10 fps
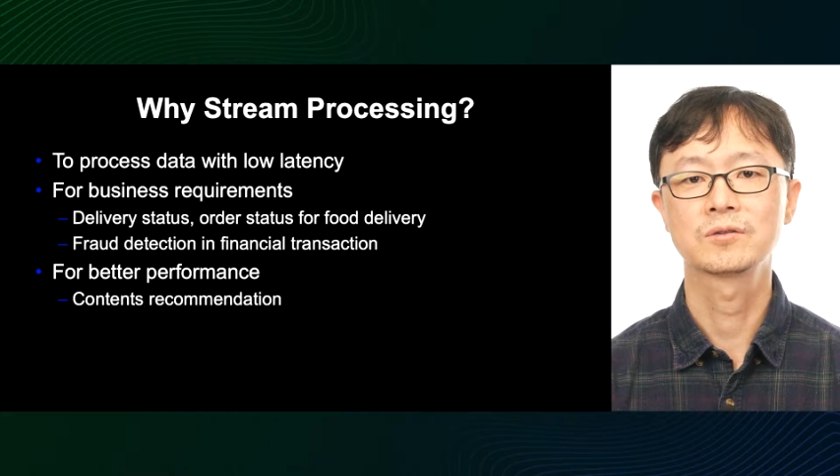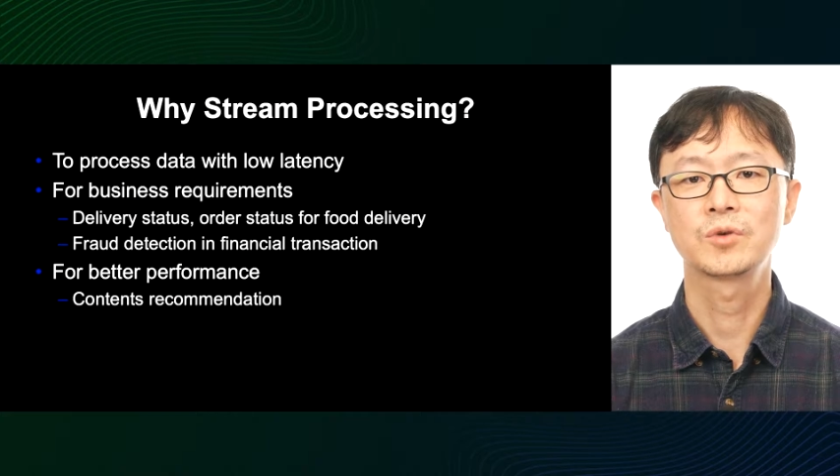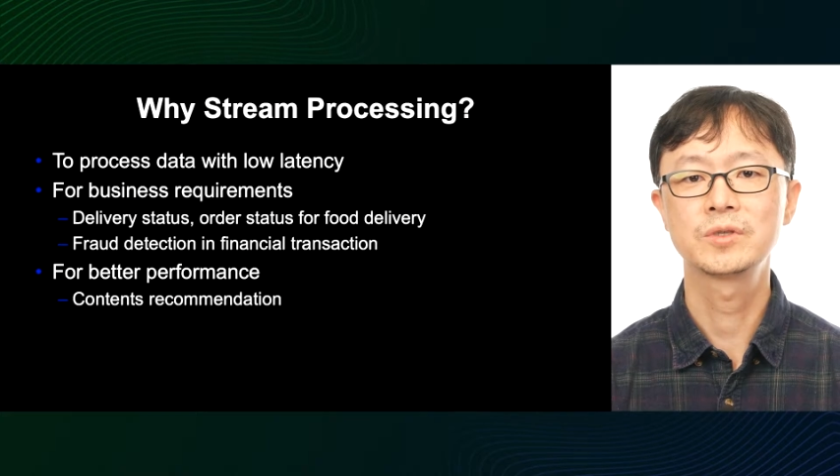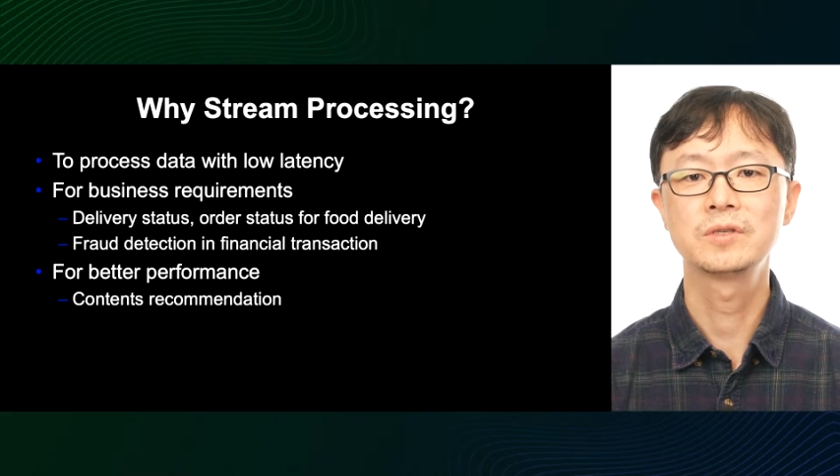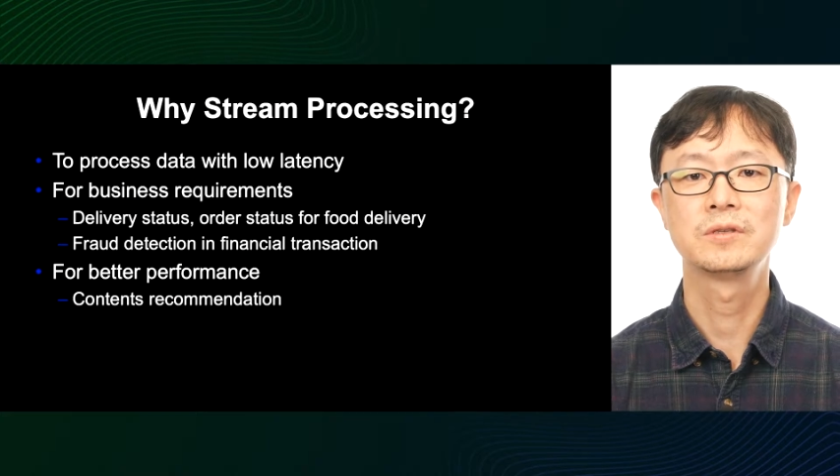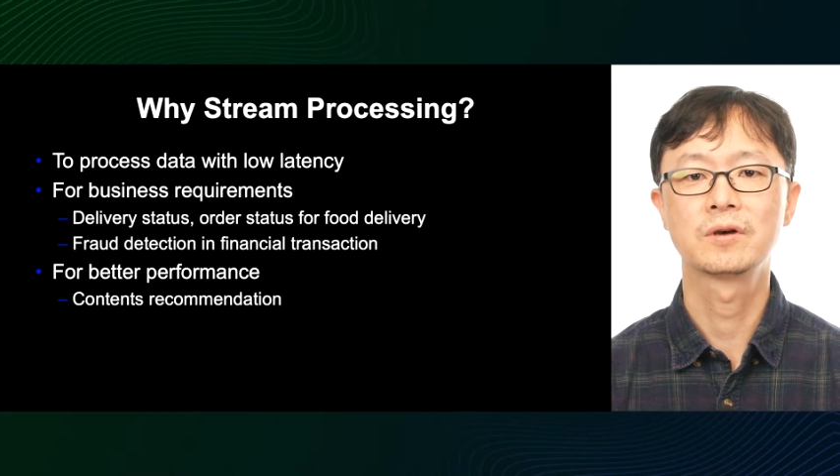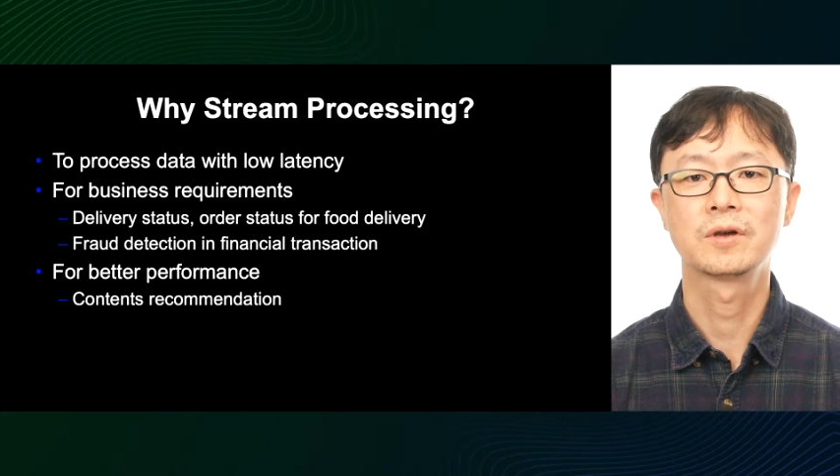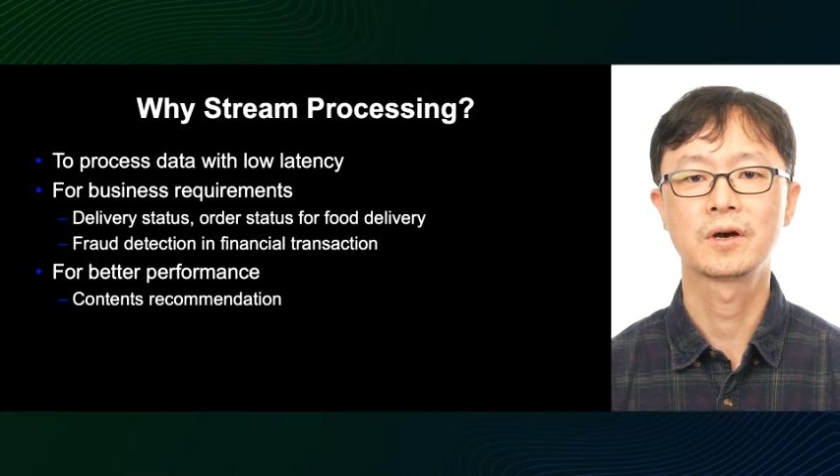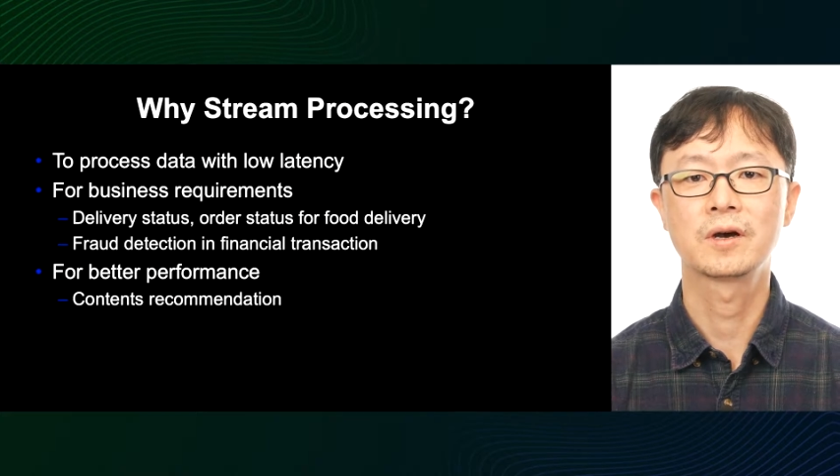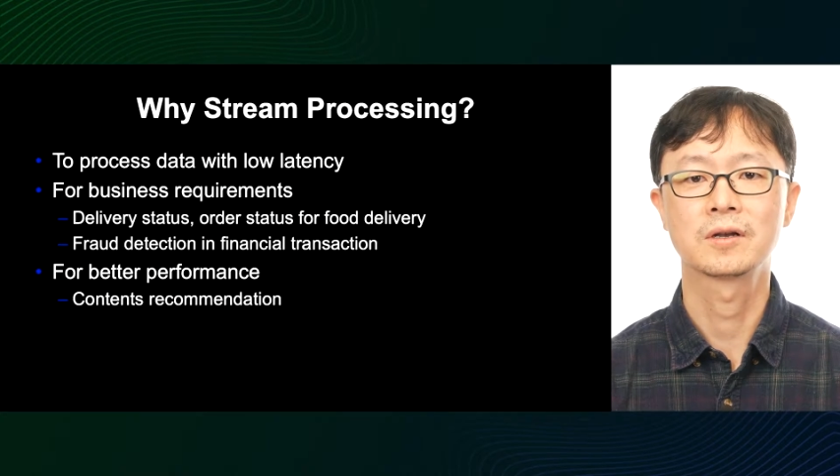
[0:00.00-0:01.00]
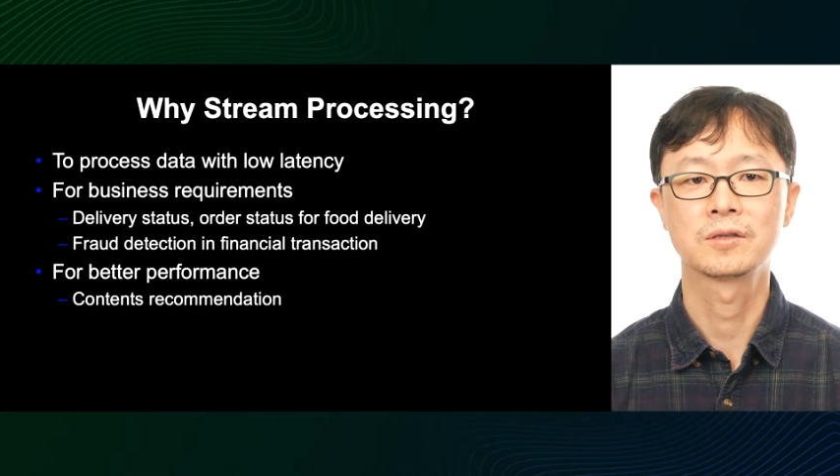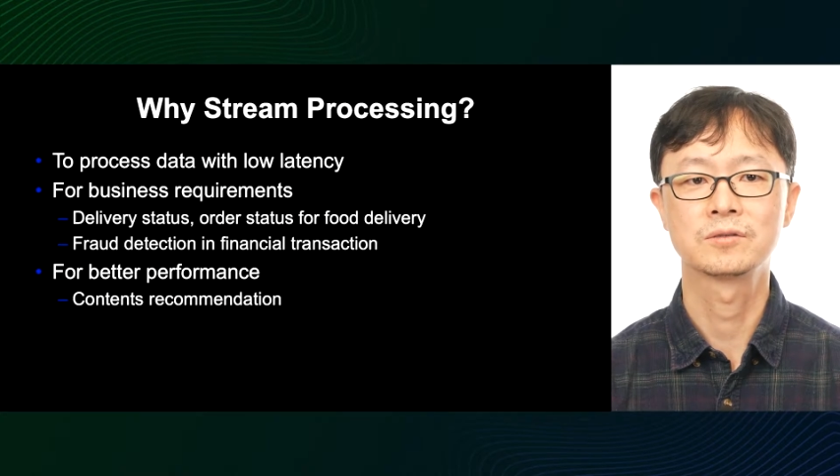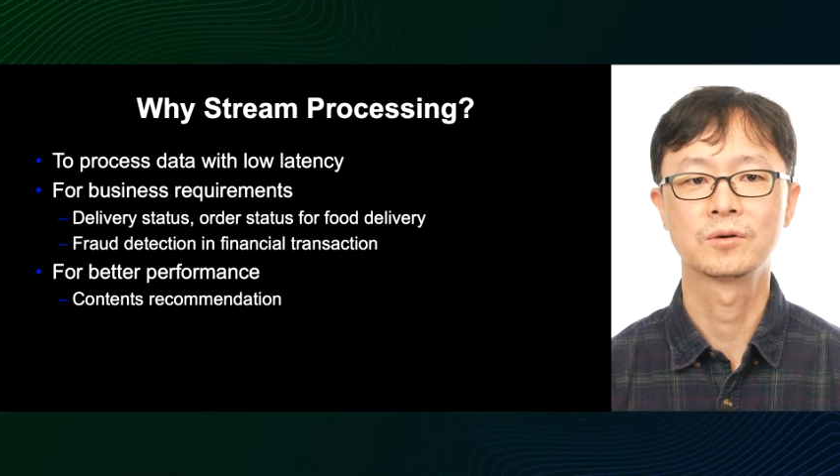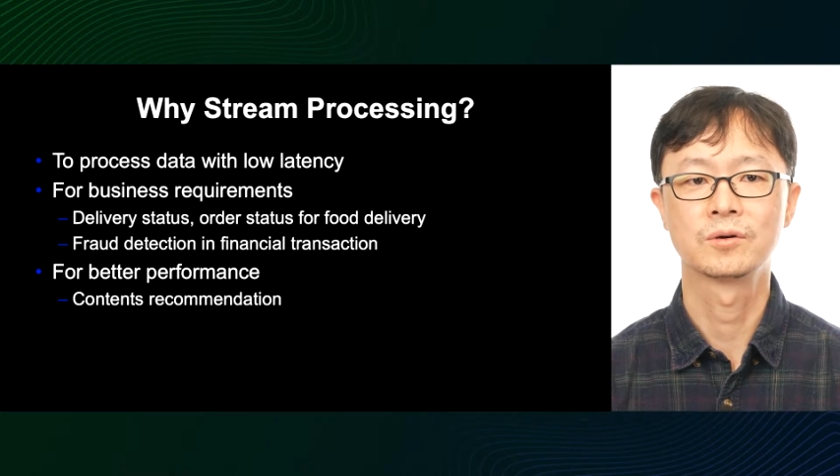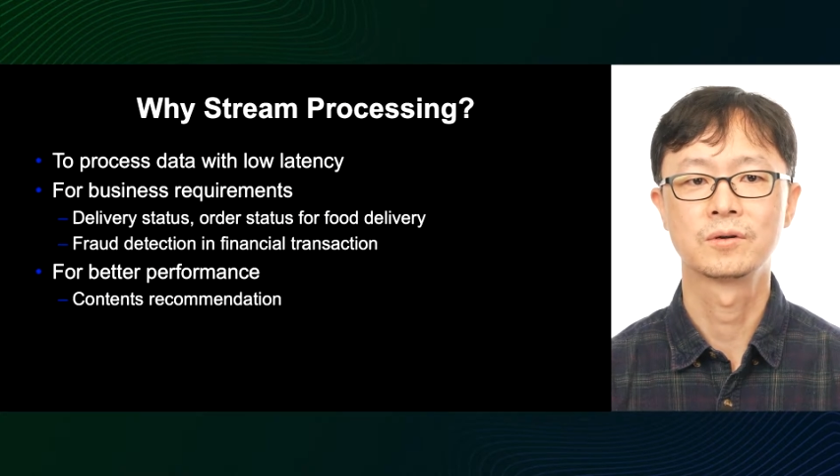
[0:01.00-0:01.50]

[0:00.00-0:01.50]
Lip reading: and order status must be up